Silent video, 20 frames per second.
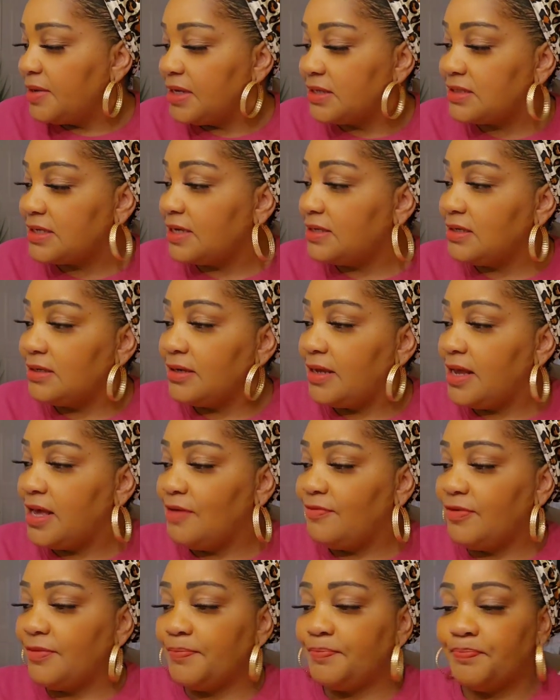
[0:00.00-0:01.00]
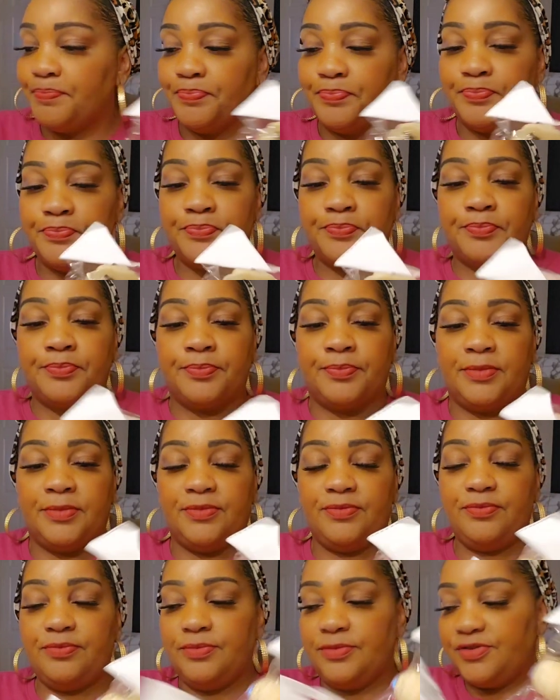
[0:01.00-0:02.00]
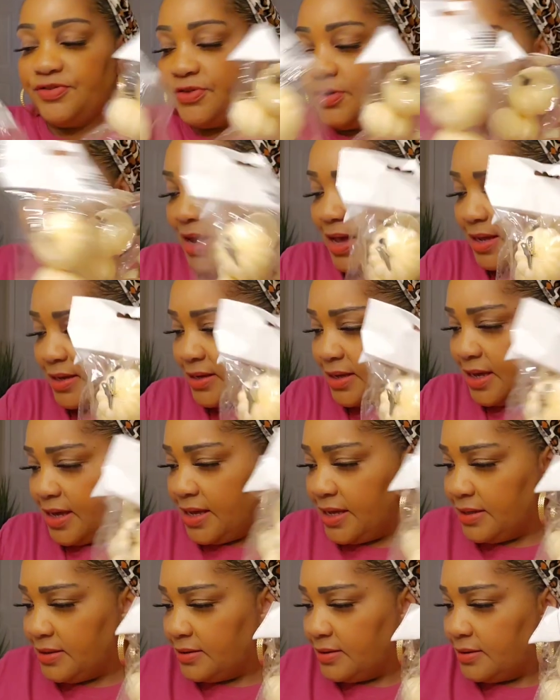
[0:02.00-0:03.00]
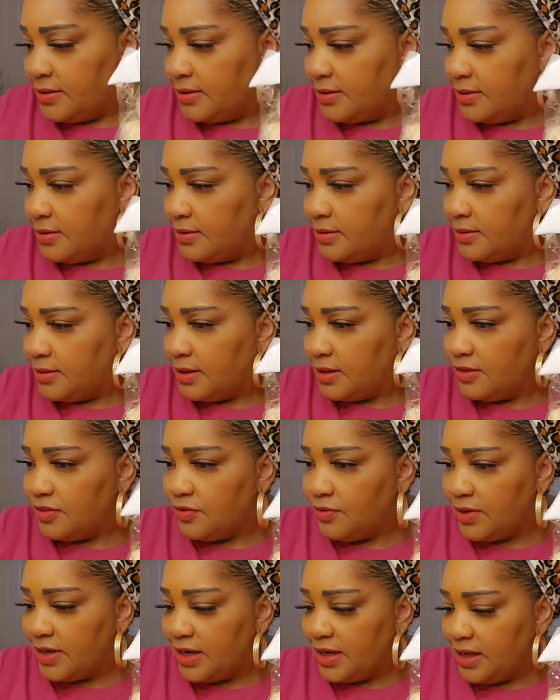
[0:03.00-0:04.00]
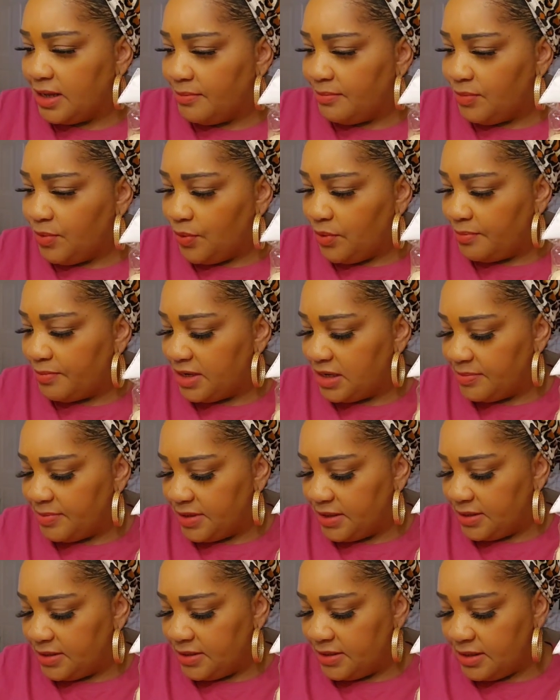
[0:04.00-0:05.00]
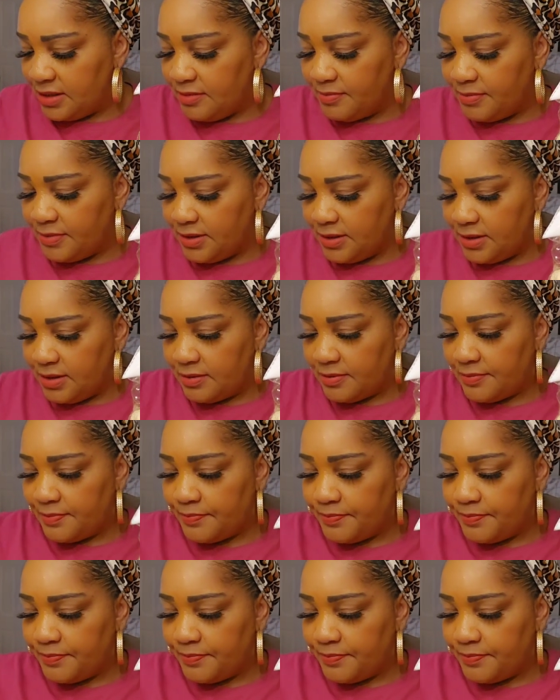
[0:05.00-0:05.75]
because I didn't have them. So I got, I thought I got more, maybe in another, yeah,